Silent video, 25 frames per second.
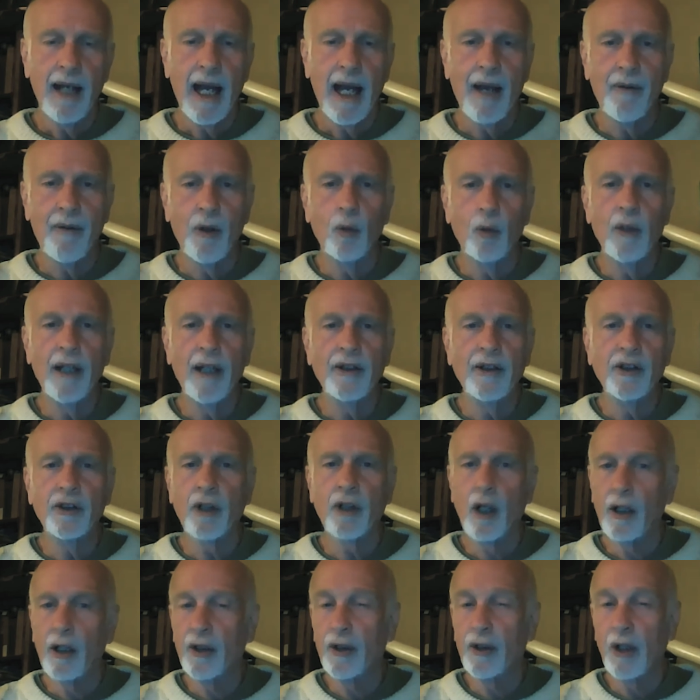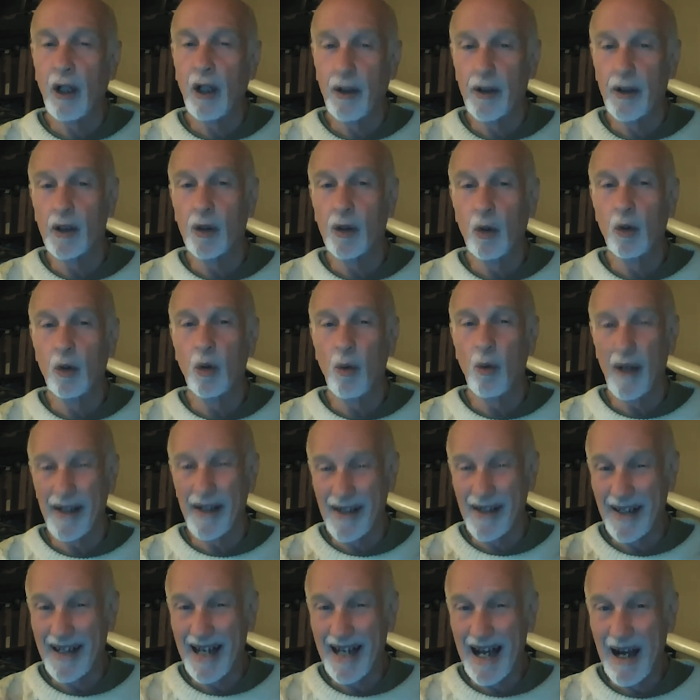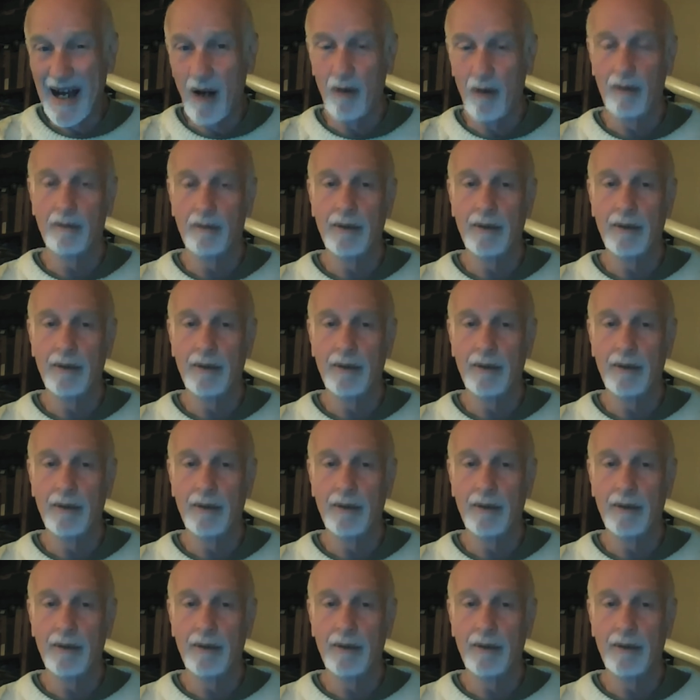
and the red stars are the cool ones. Now,